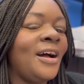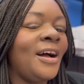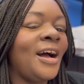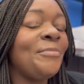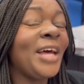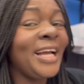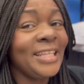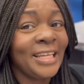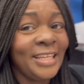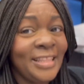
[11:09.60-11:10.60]
I'm not
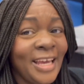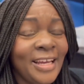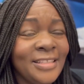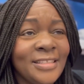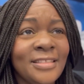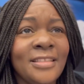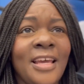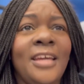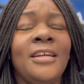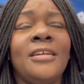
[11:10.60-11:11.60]
getting that.
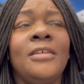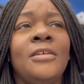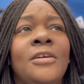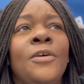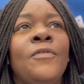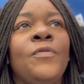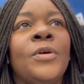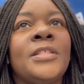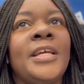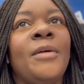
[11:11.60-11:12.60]
Like, for
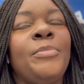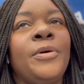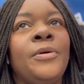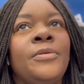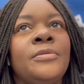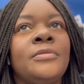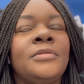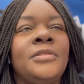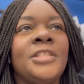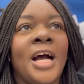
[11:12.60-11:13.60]
example,
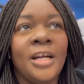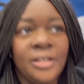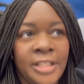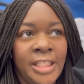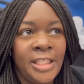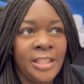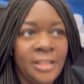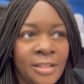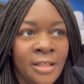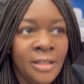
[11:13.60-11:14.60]
John
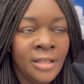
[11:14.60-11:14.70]
Green,